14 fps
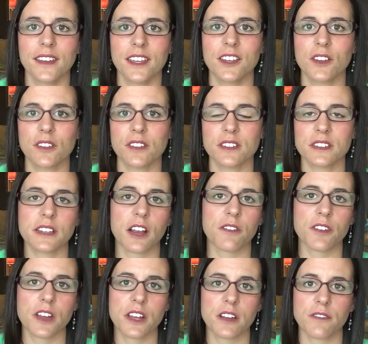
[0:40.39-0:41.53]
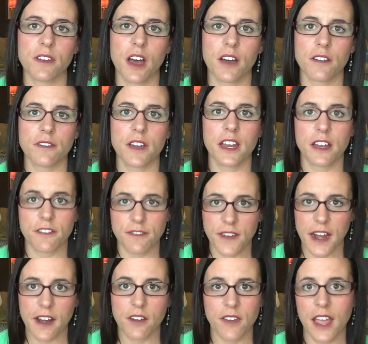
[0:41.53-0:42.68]
you know, the discovery of an
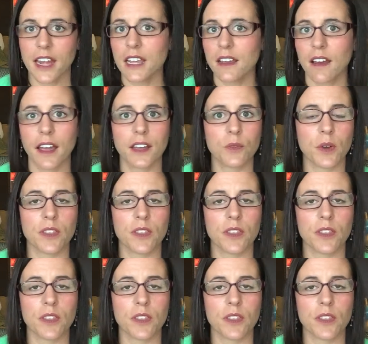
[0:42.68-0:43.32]
affair of any kind,